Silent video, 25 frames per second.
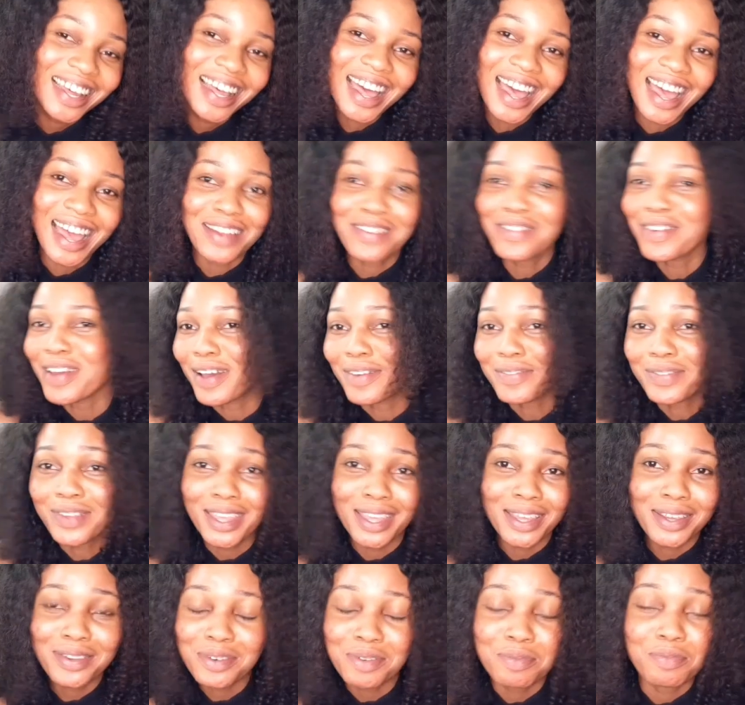I don't have
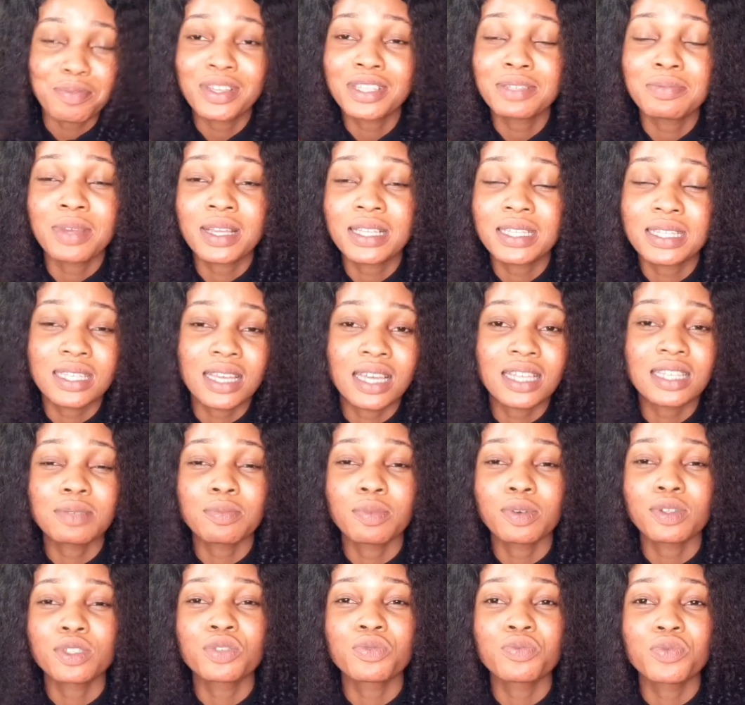cake replacements yet,
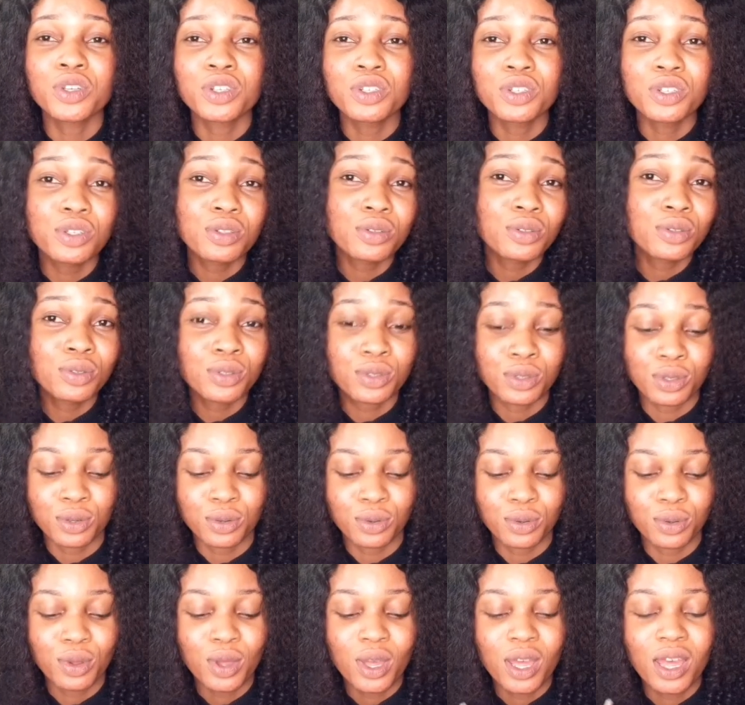but reduce
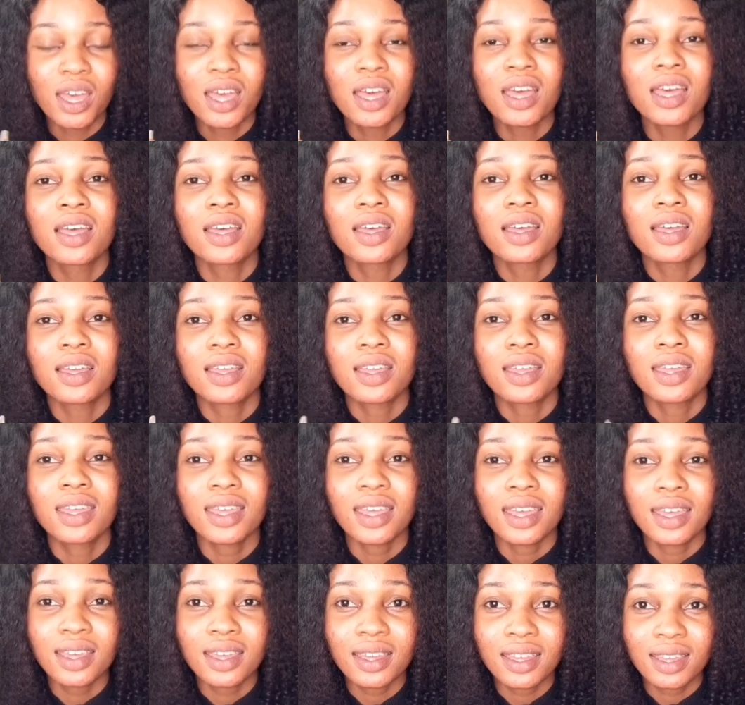your
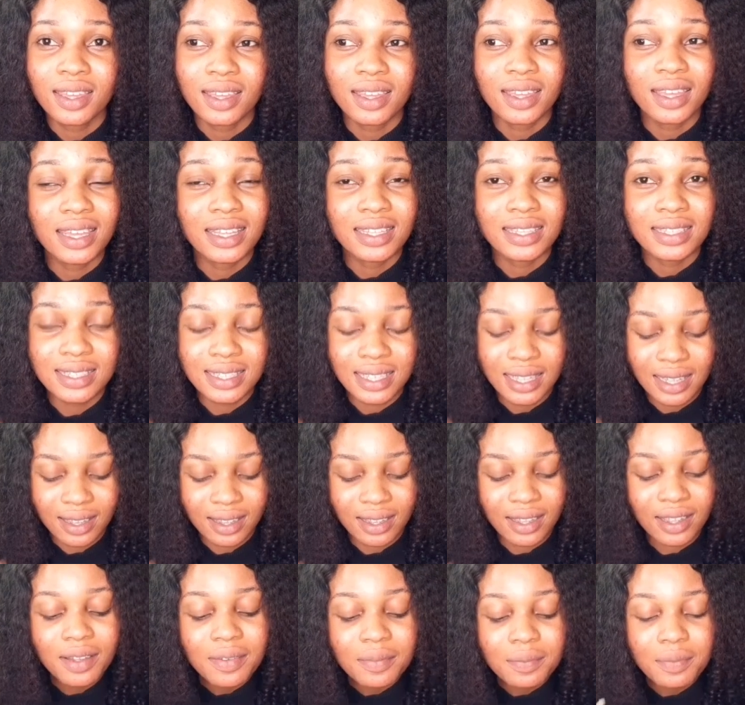cake
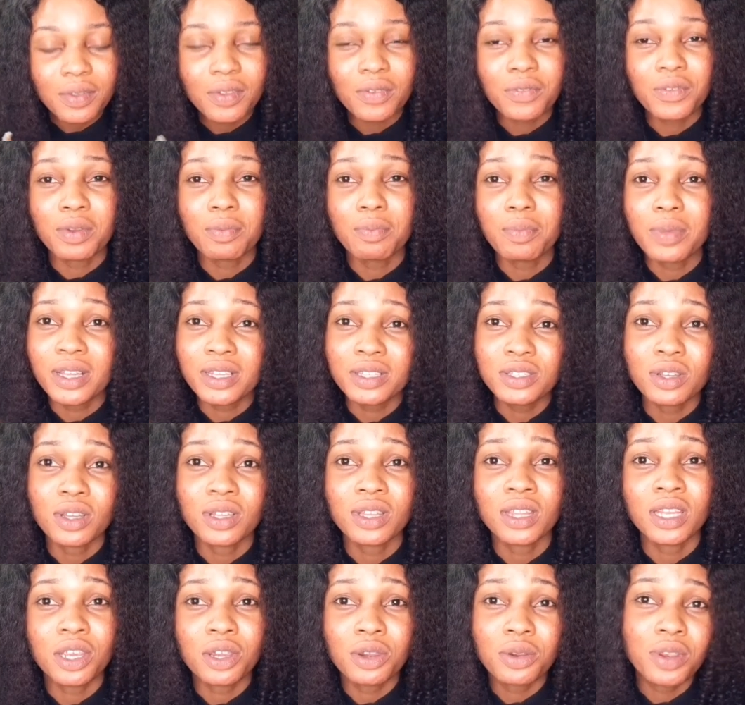intake. Replace your
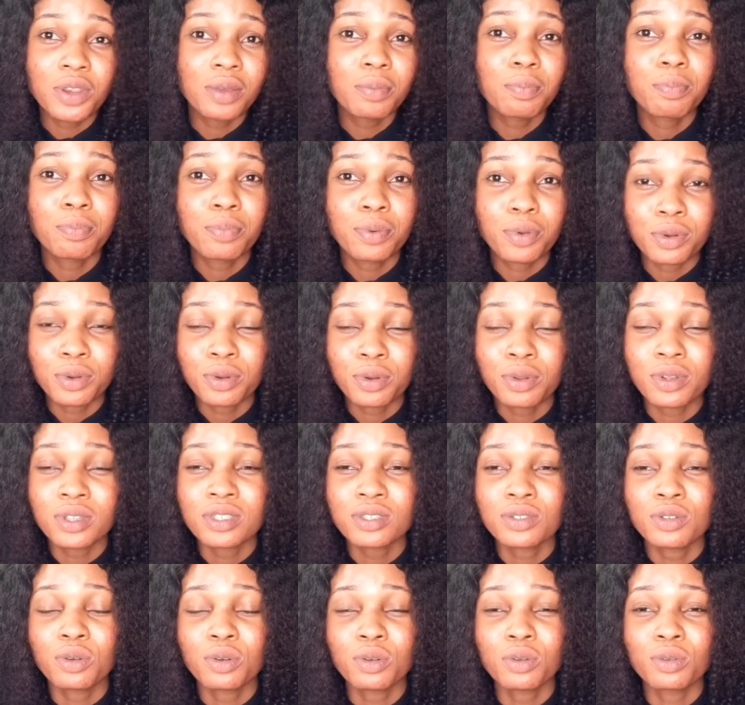dairy
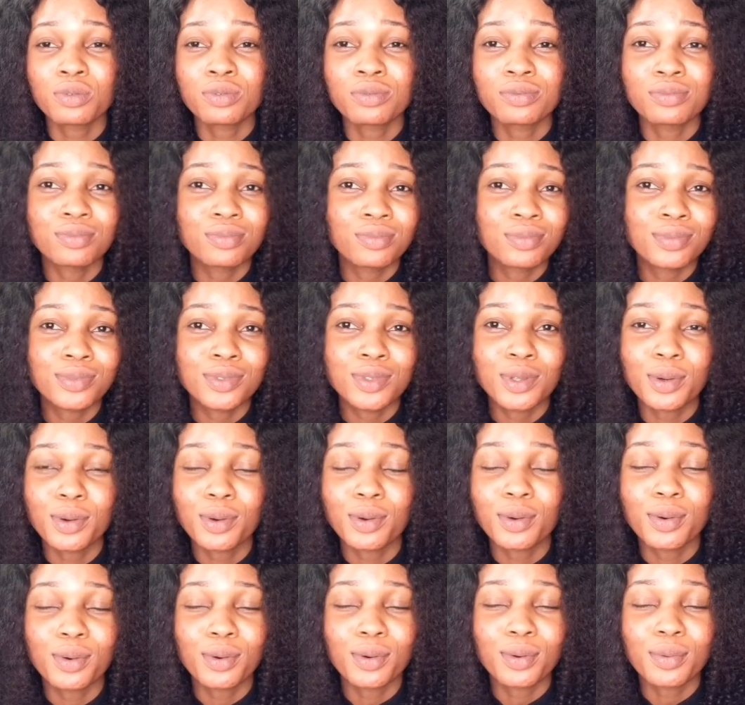products,
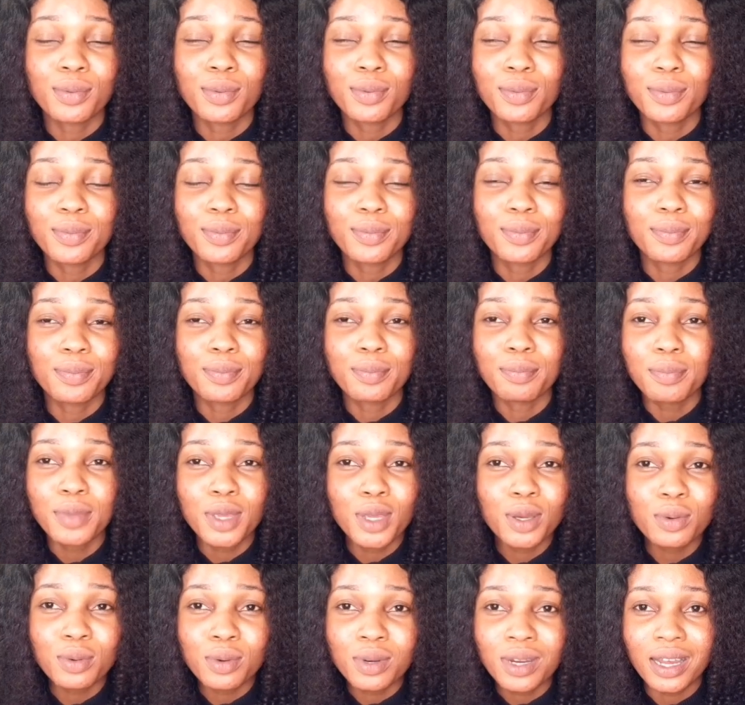your
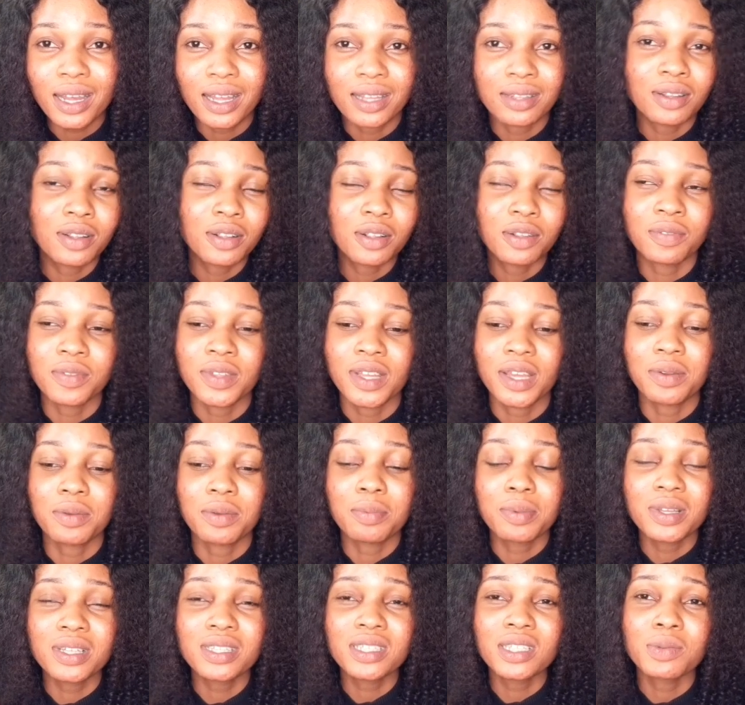milk and all of that,
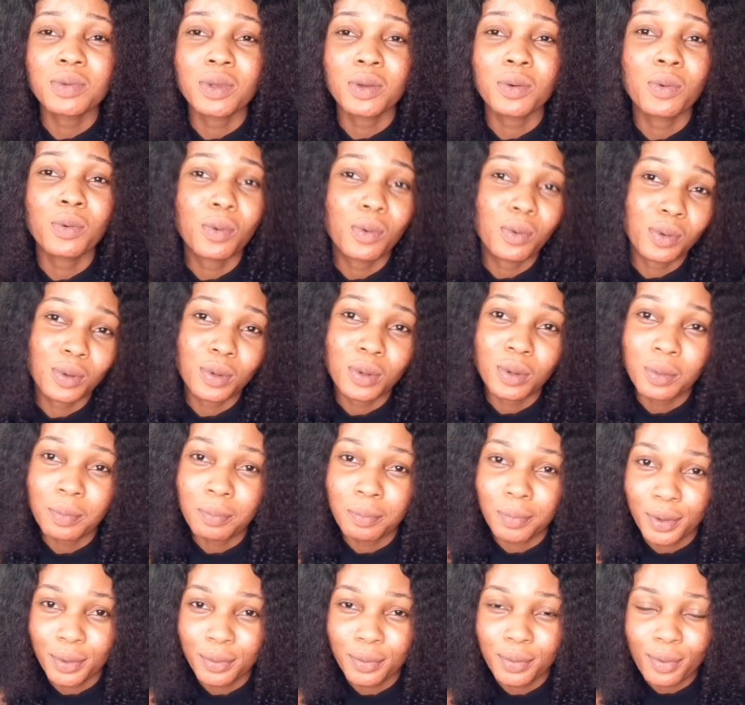replace it with coconut
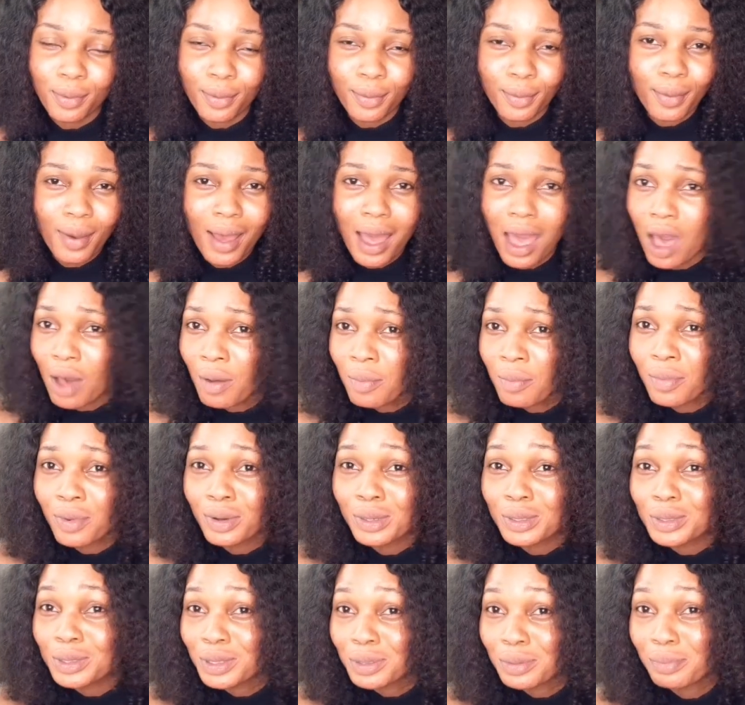milk or
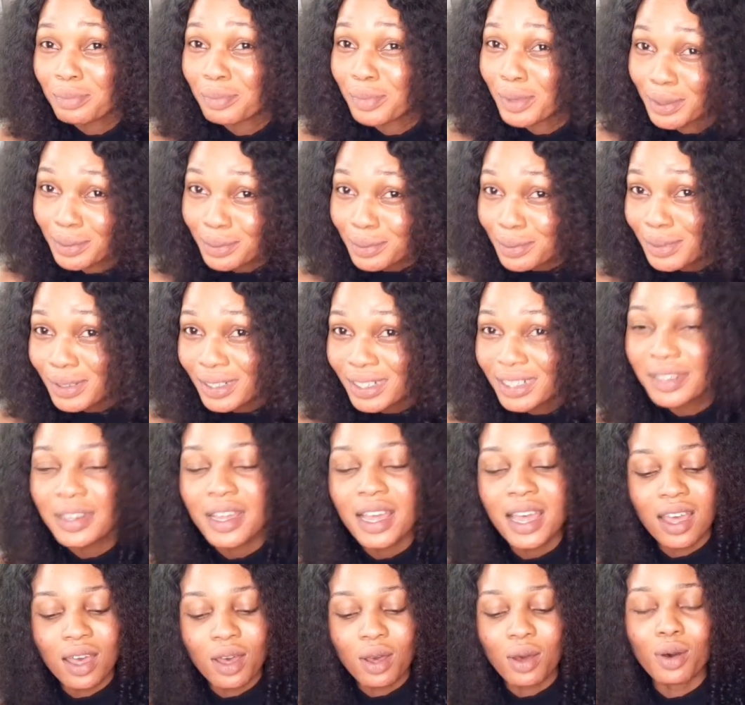almond milk
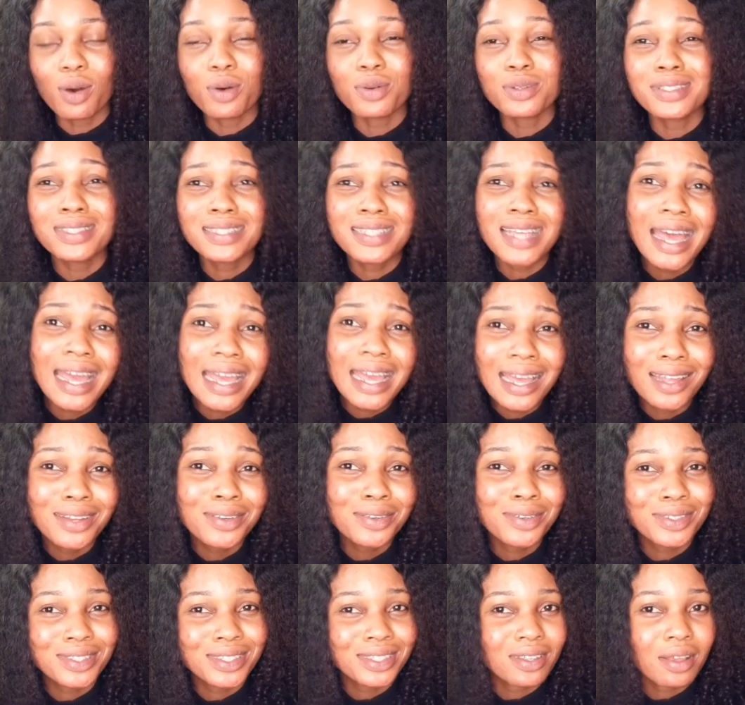or tiger
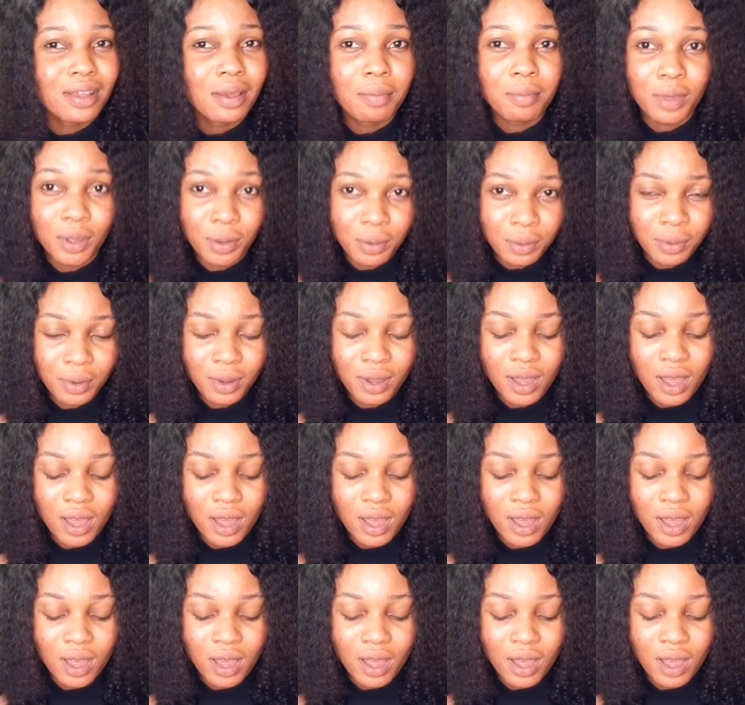nut milk.